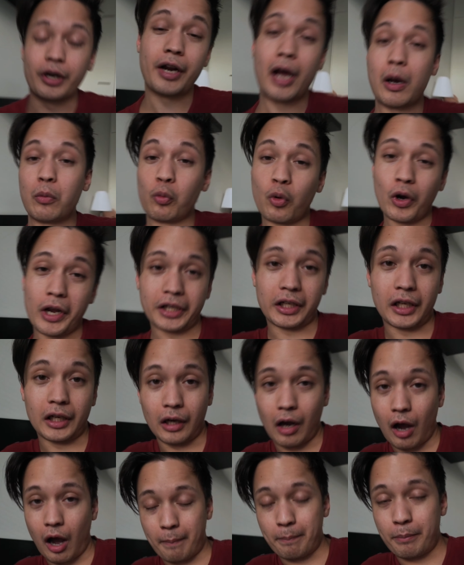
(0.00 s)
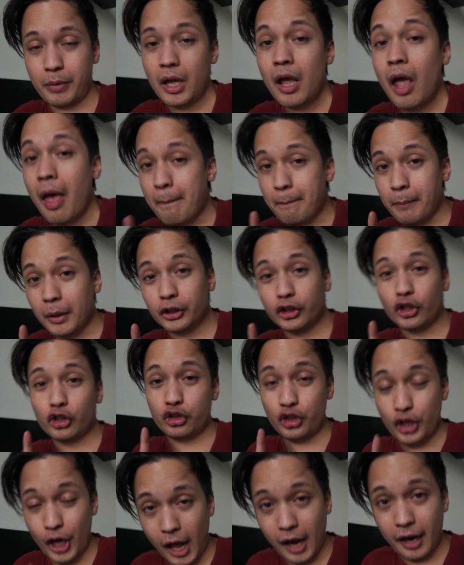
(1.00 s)
that I'm waking up. But the
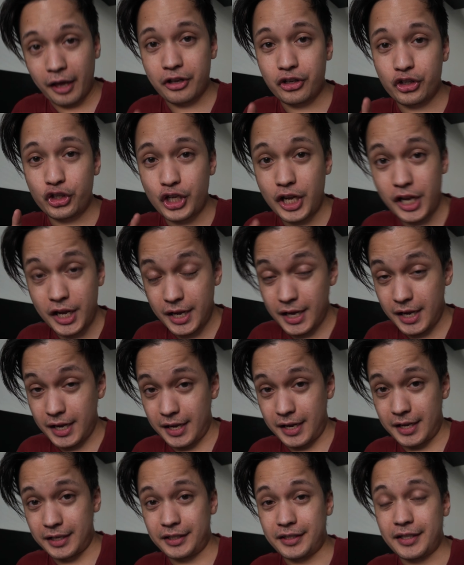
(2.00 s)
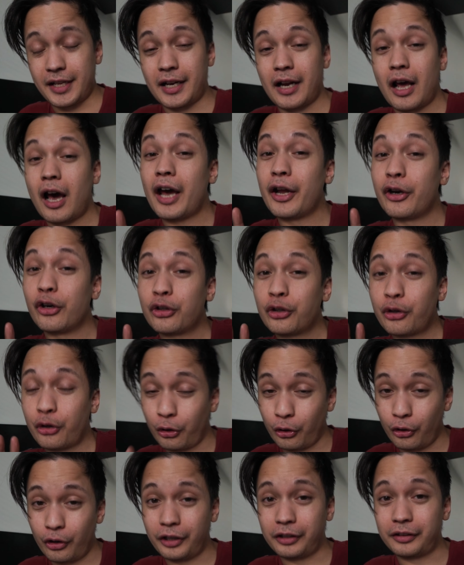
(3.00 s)
challenge is that I don't
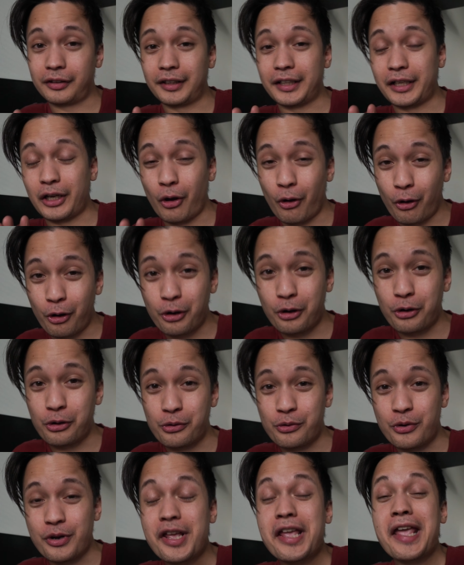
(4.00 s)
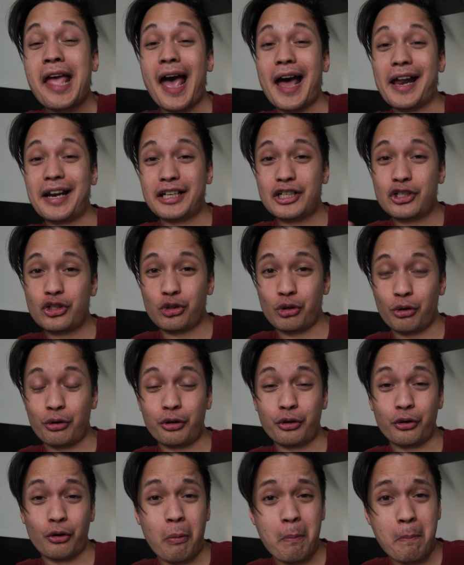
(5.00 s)
currently own an
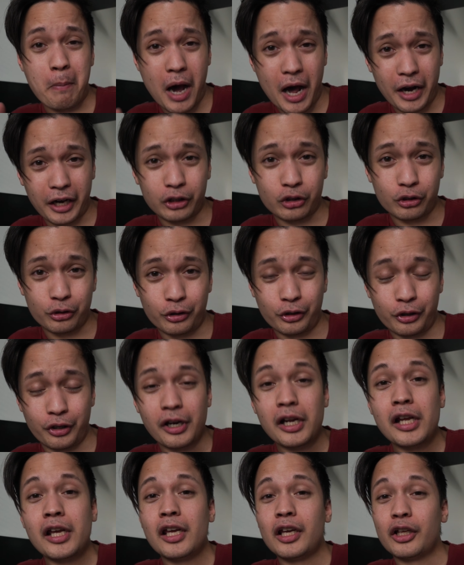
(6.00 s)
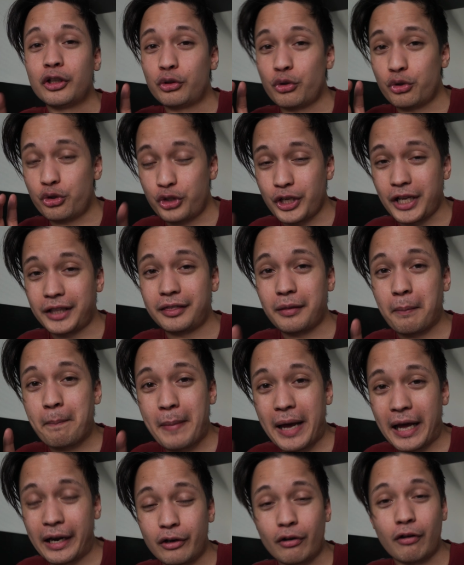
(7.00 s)
external monitor to set the
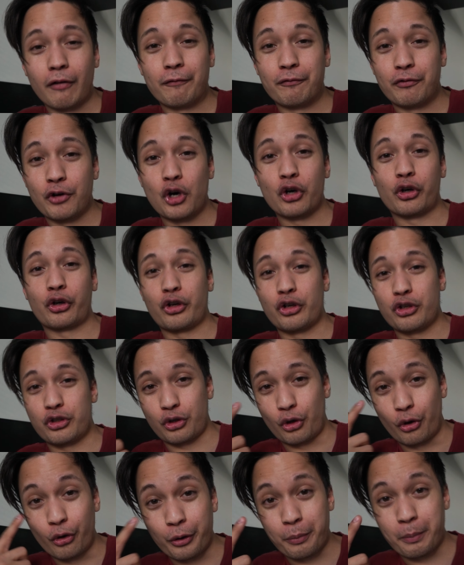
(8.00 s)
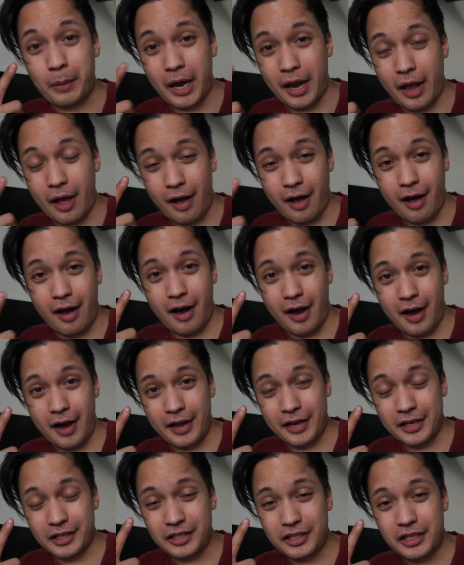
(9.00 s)
manual focus on my
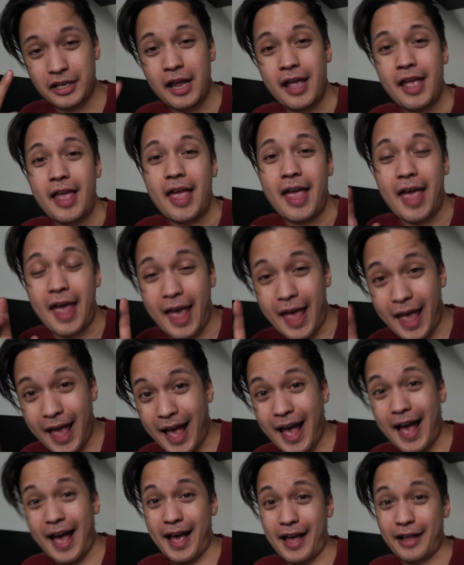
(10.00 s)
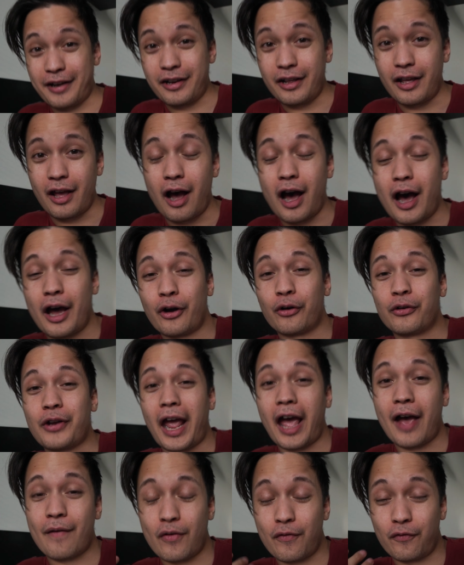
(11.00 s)
eyes and I don't
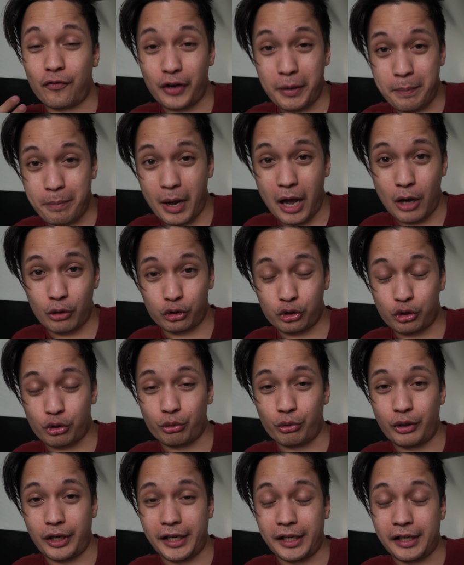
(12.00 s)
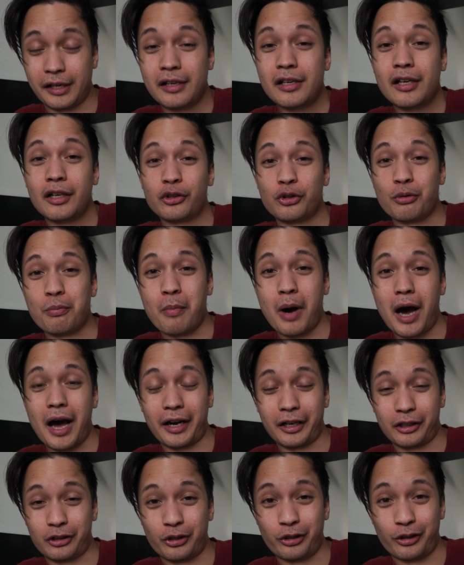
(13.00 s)
have a flip out screen to
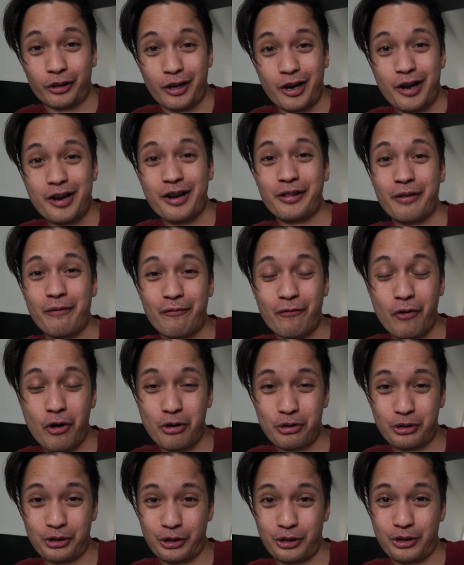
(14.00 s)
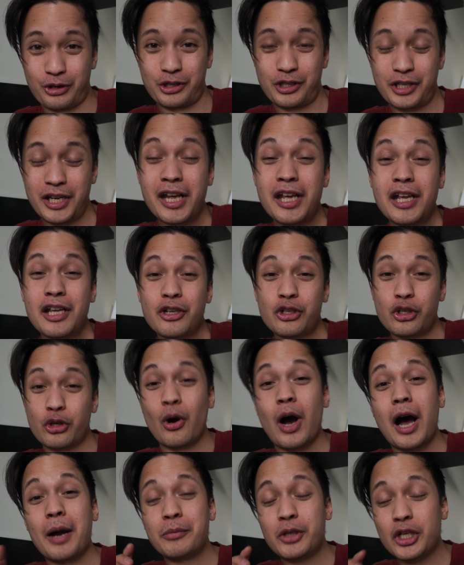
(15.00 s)
monitor the focus.
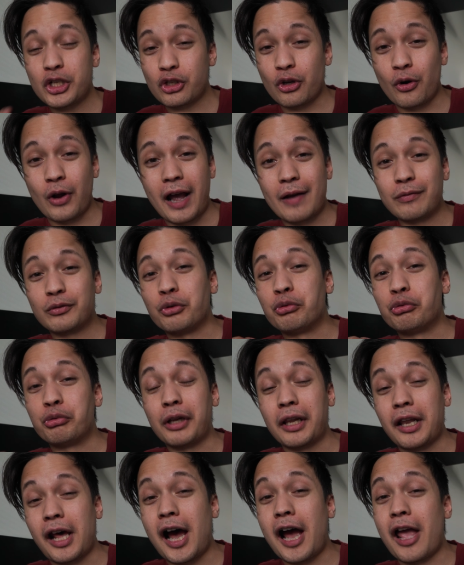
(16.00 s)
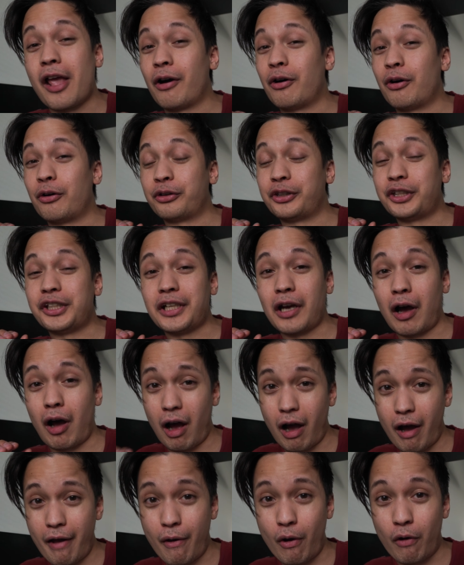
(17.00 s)
So I'm just gonna have to rely on the
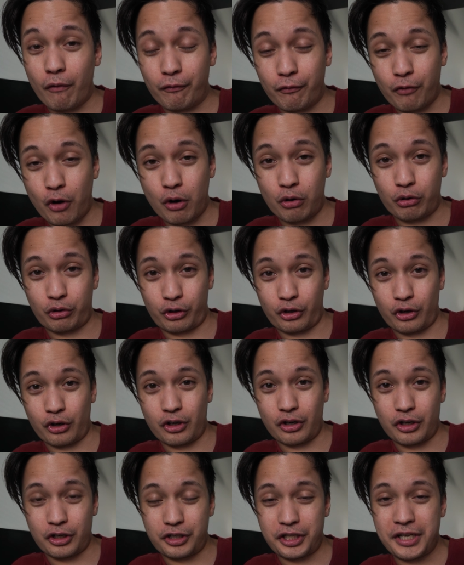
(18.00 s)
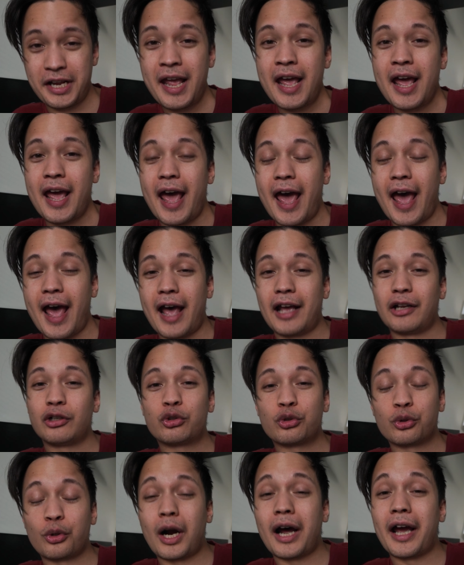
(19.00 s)
autofocus
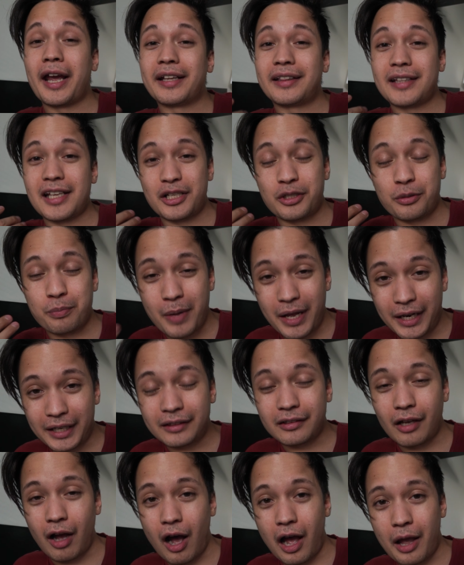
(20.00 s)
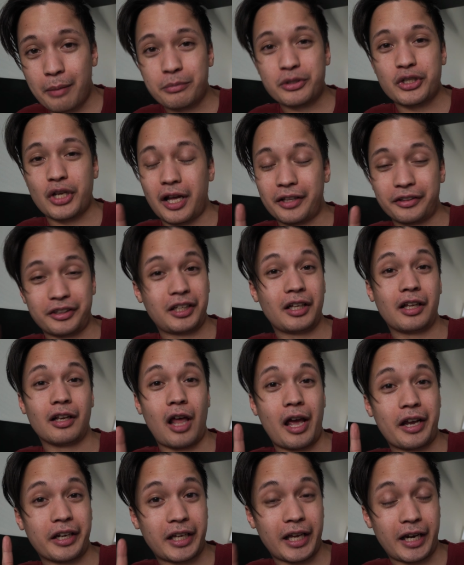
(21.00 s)
and try it as many times
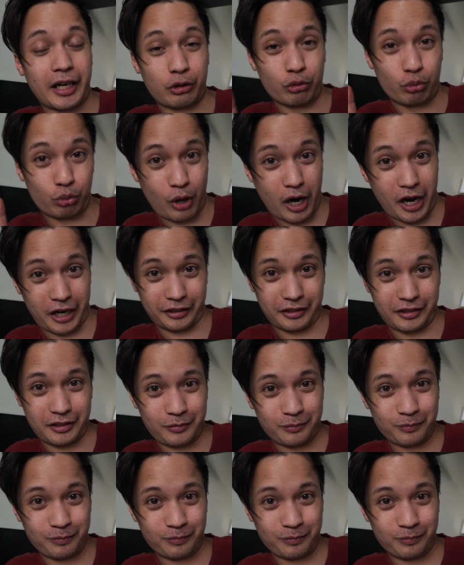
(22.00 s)
until I get it right.